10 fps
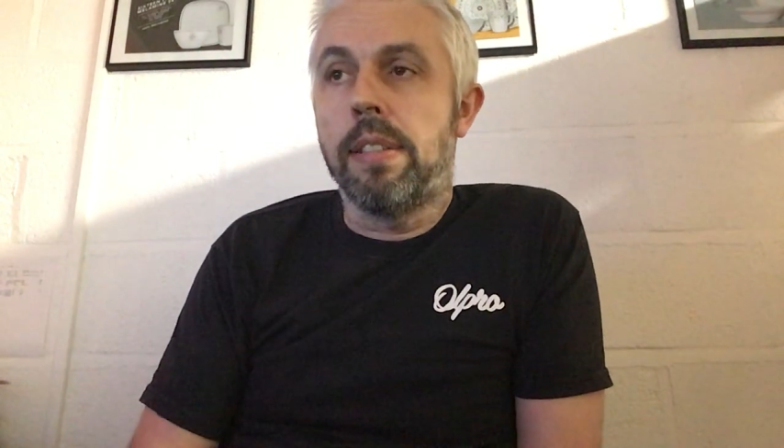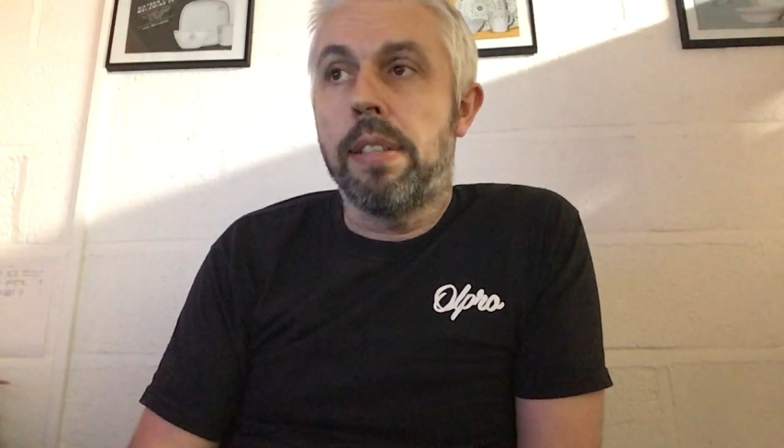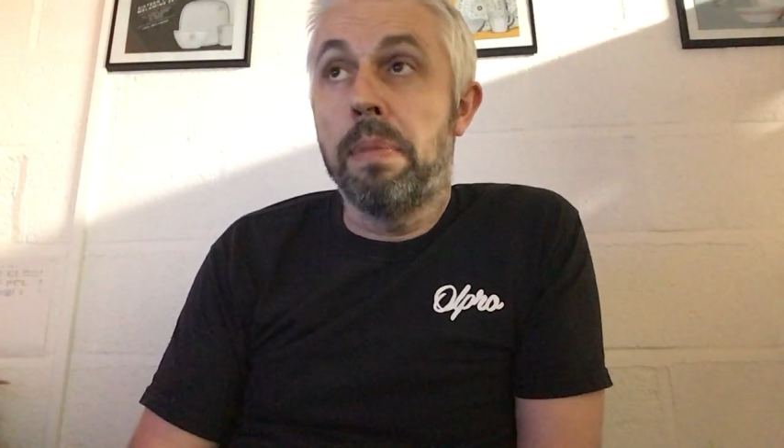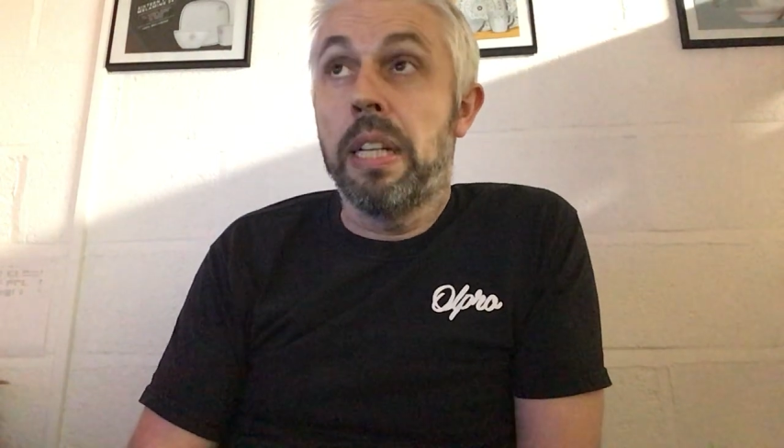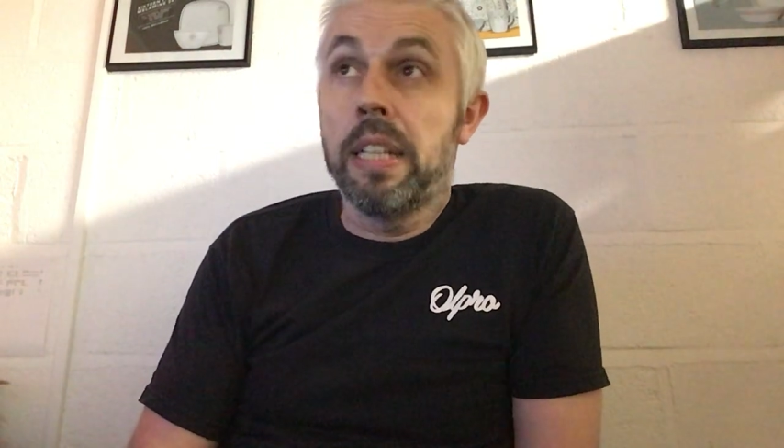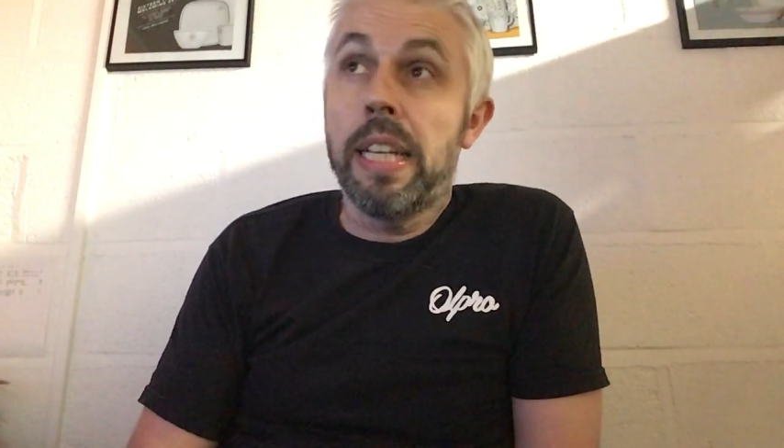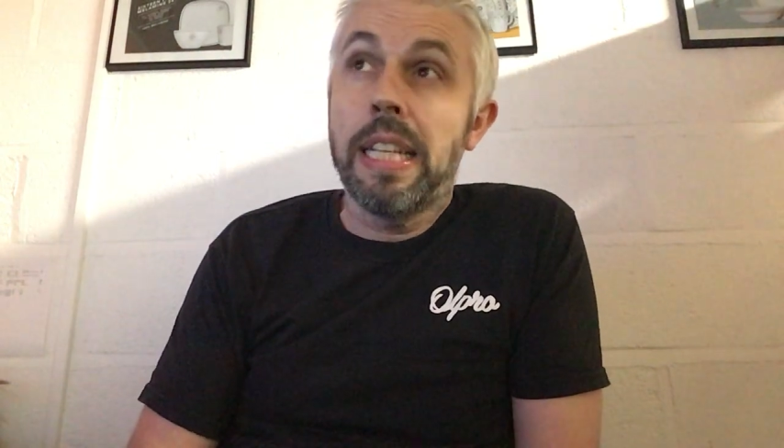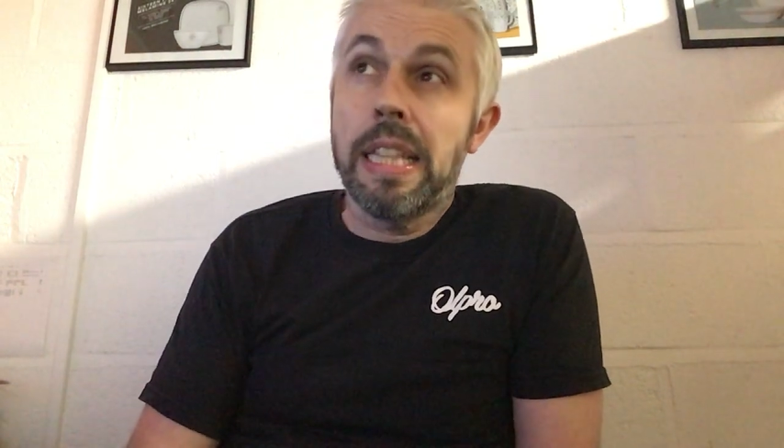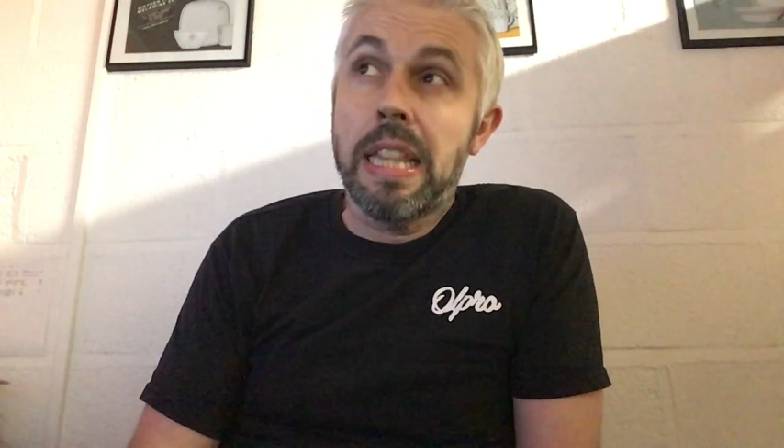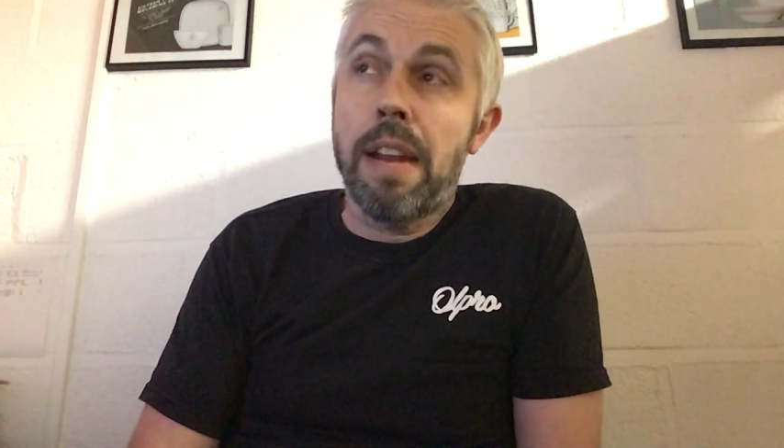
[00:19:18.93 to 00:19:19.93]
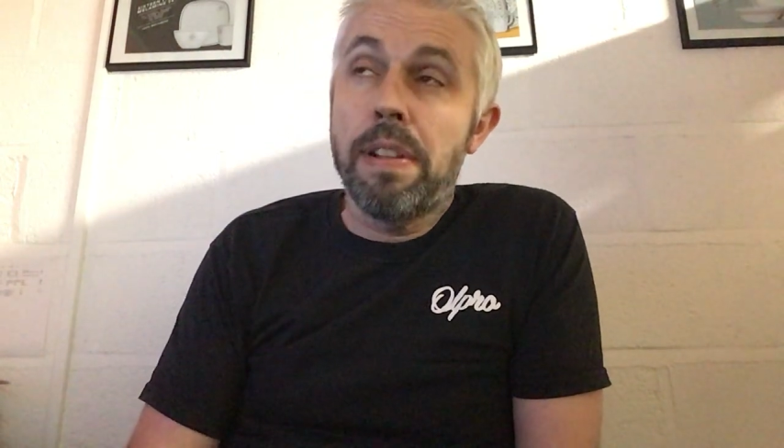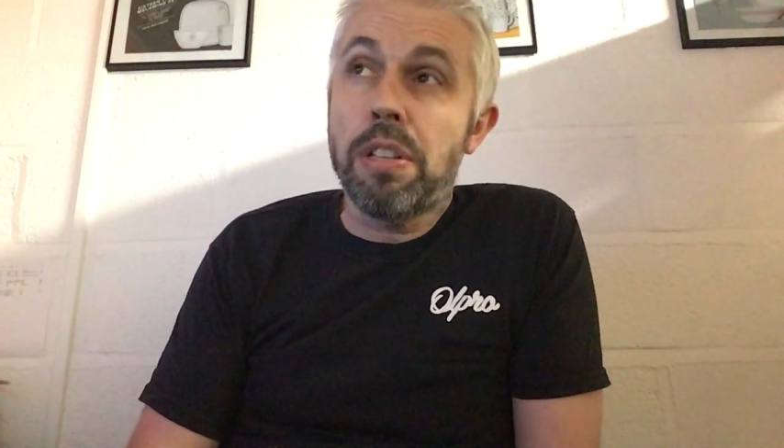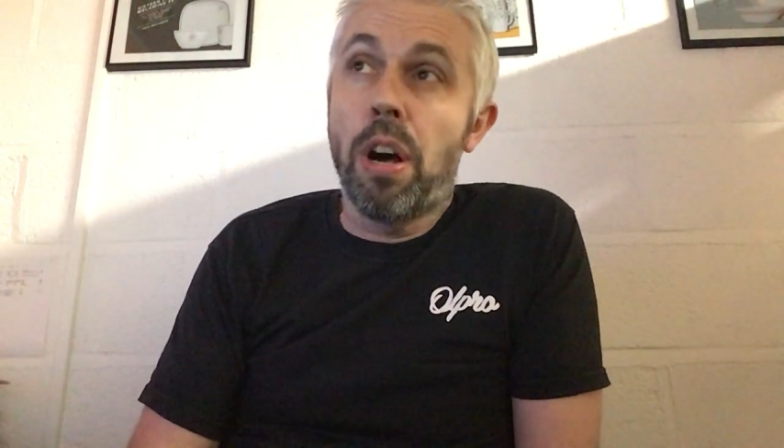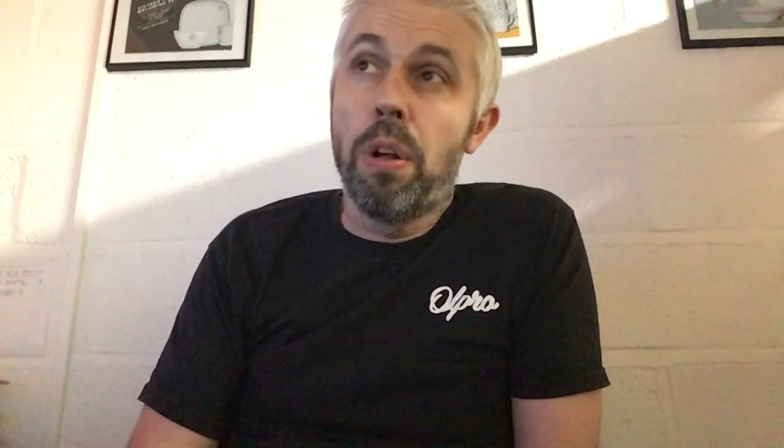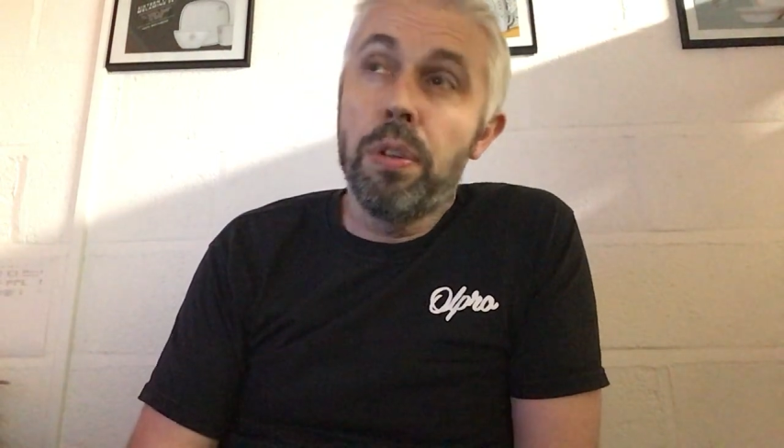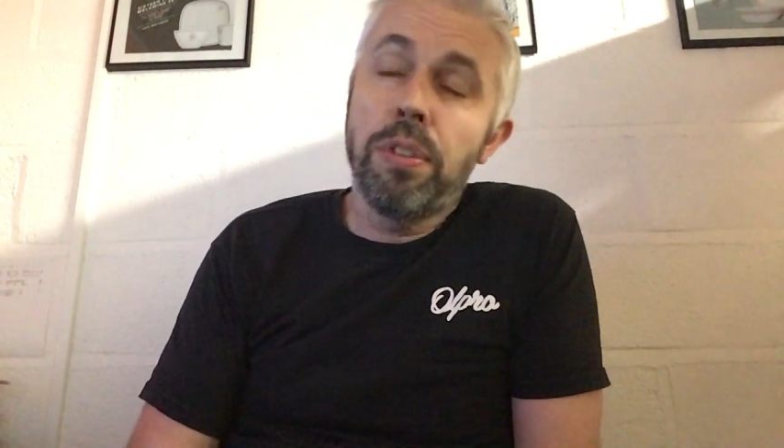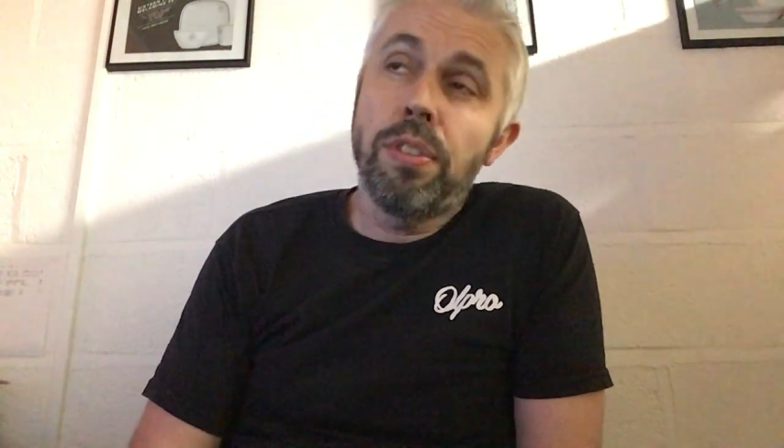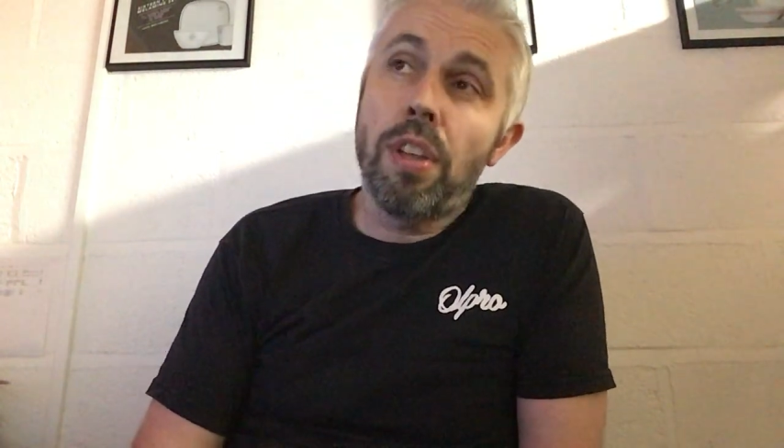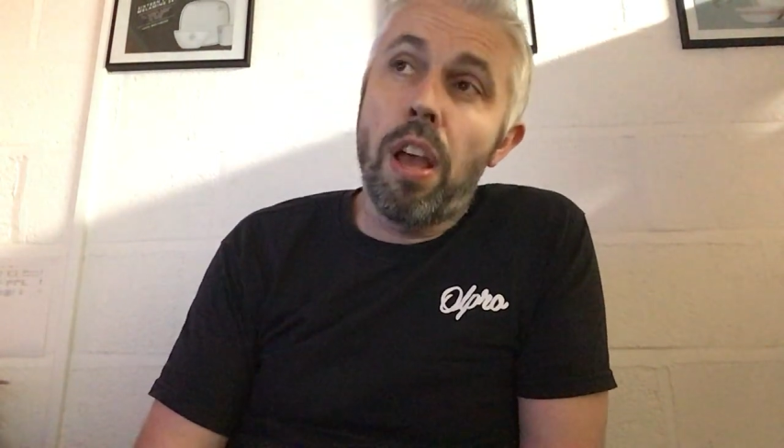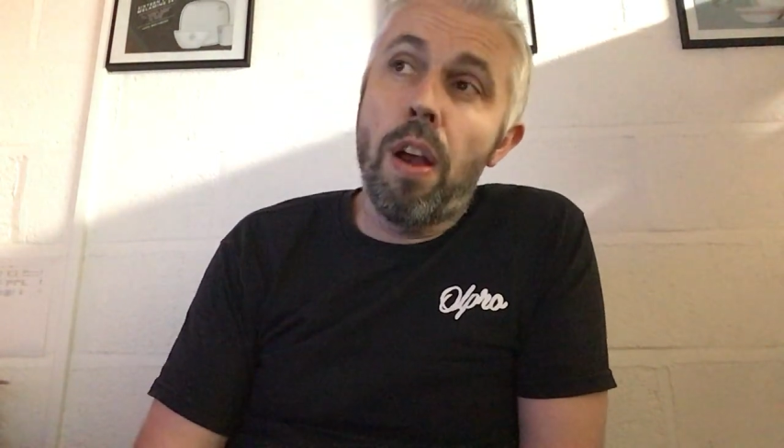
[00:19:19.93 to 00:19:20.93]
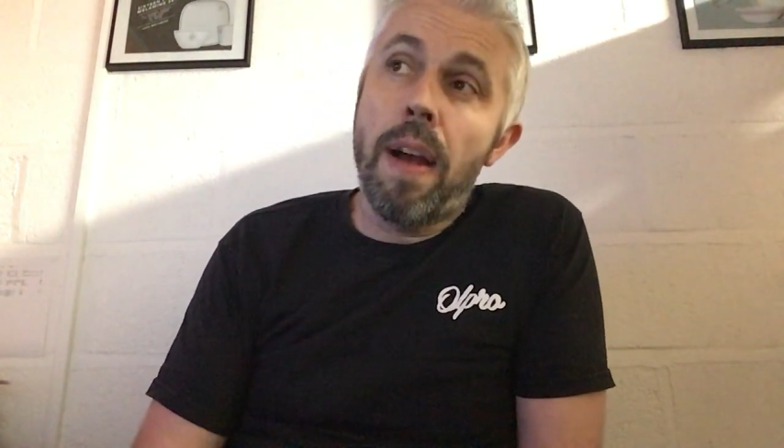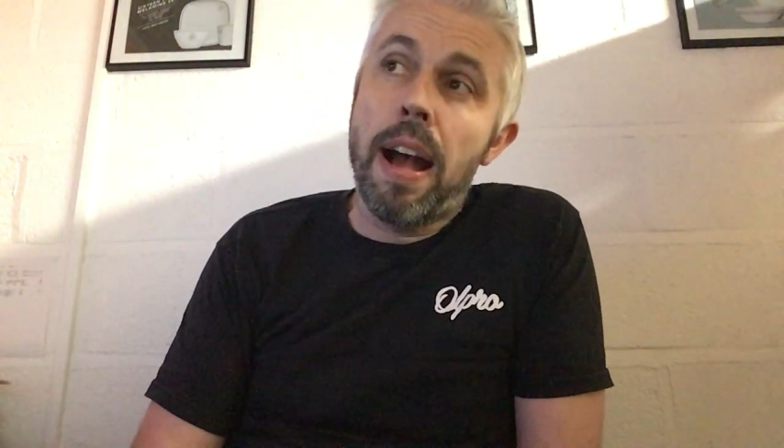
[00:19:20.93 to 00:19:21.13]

Similarly, there is also